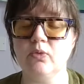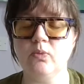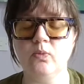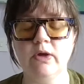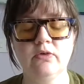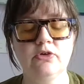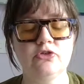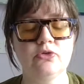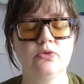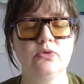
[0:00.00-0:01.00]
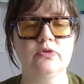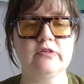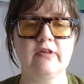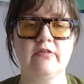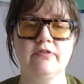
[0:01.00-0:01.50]
Wiggle your toes
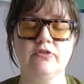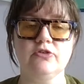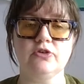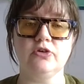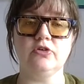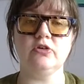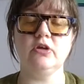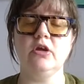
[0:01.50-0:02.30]
if that feels good.